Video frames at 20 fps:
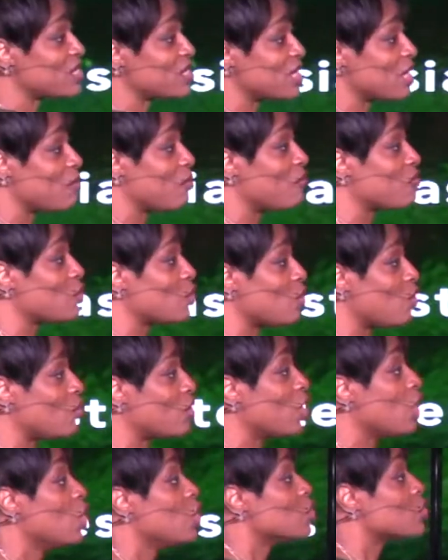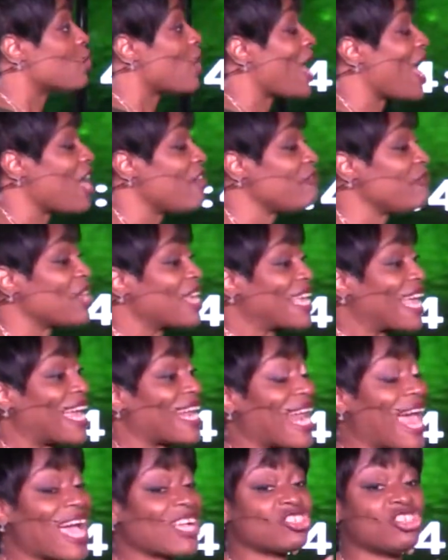the name of the Lord. So envy
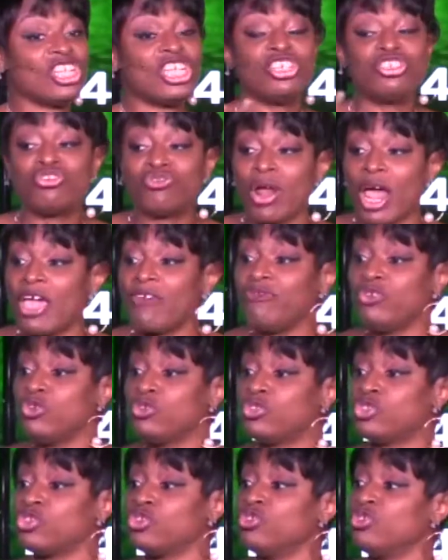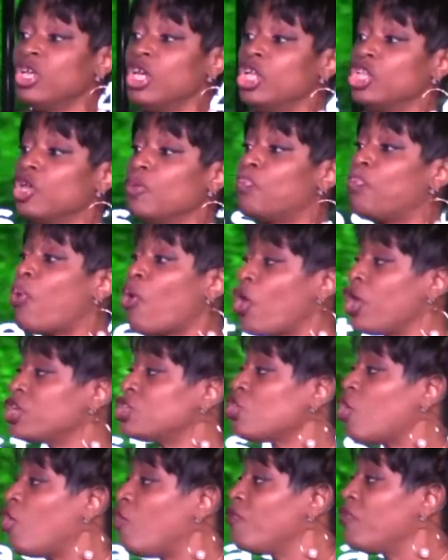can actually drive you to the point
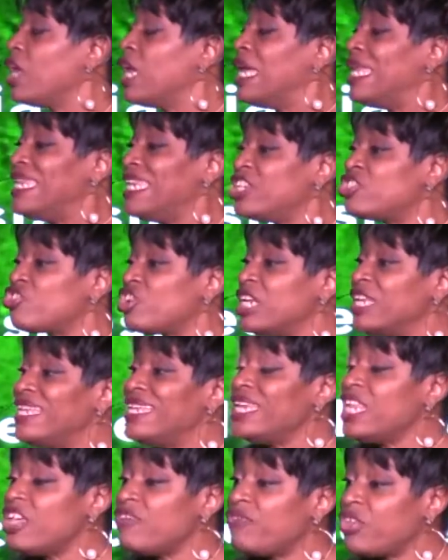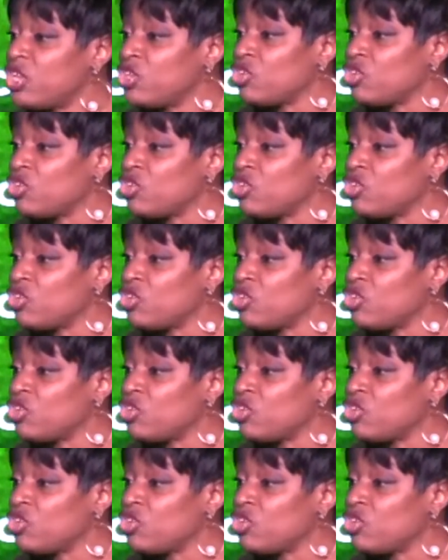of literally living